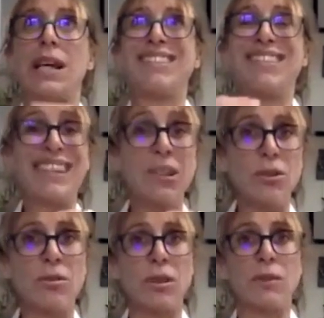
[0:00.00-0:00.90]
as
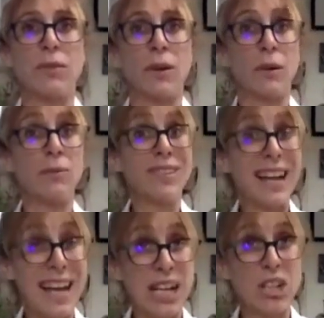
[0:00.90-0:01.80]
signals of
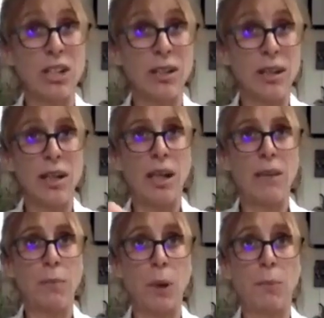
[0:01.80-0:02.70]
selection
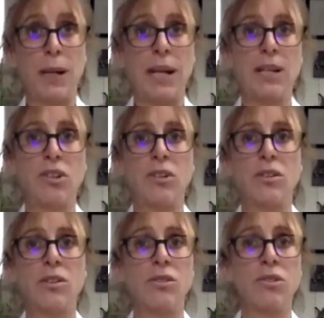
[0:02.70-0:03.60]
in
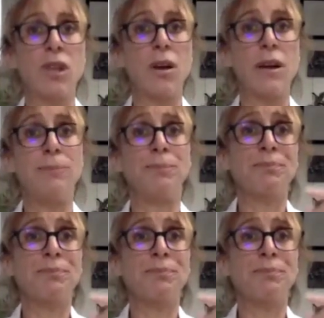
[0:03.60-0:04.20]
populations through time.